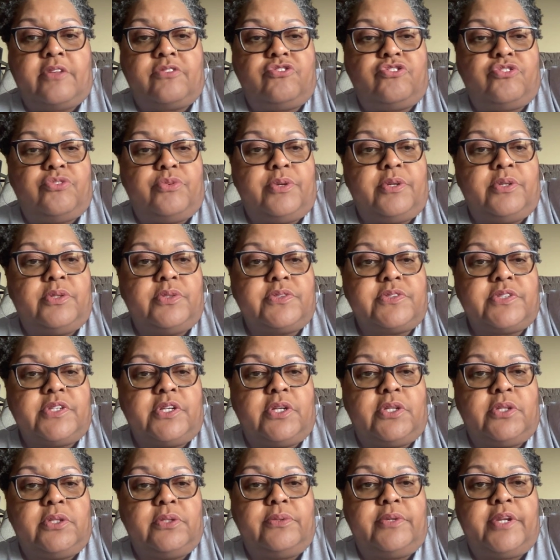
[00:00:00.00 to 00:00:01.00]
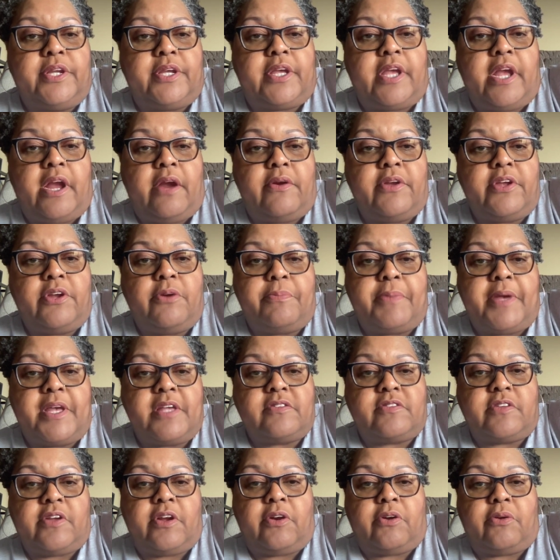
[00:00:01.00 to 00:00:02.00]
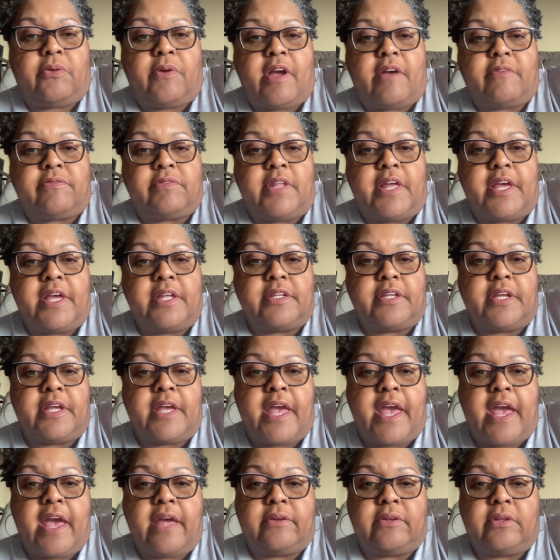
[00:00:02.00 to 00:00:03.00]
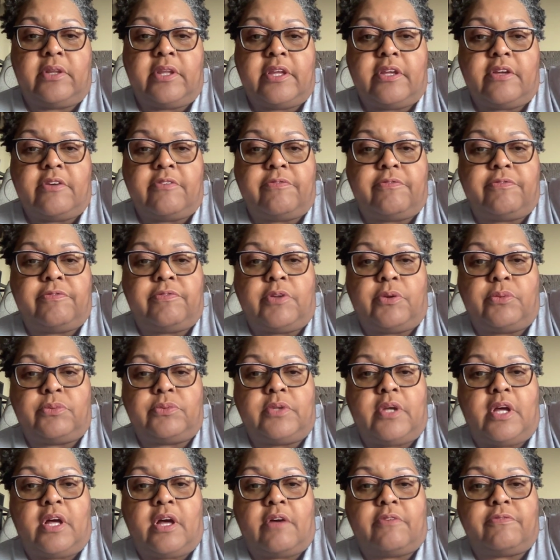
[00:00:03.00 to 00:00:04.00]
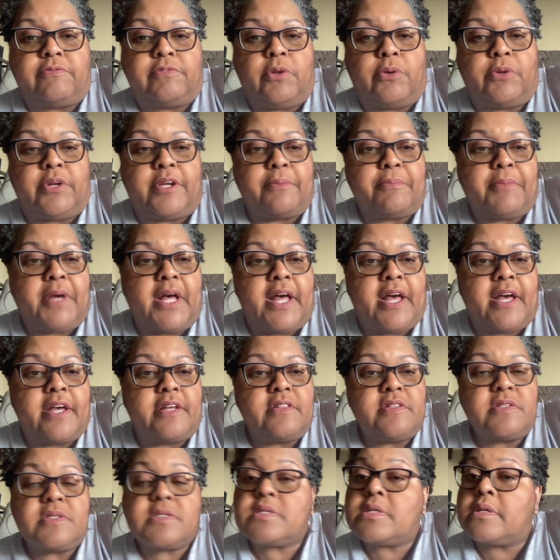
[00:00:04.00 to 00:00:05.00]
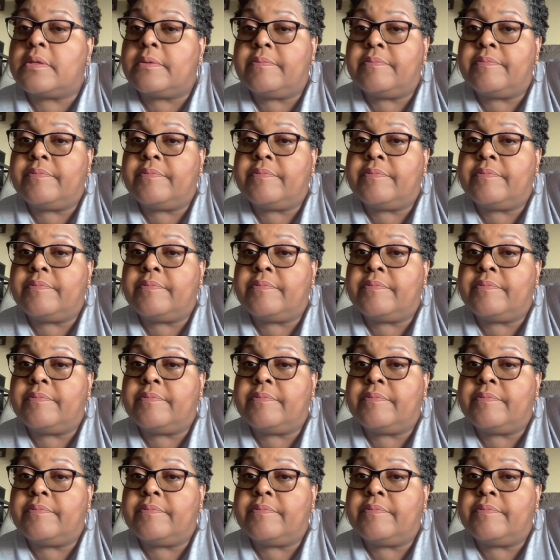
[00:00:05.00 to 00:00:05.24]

drills included carrier-based aircraft landing, handling of float, uh, floating mines,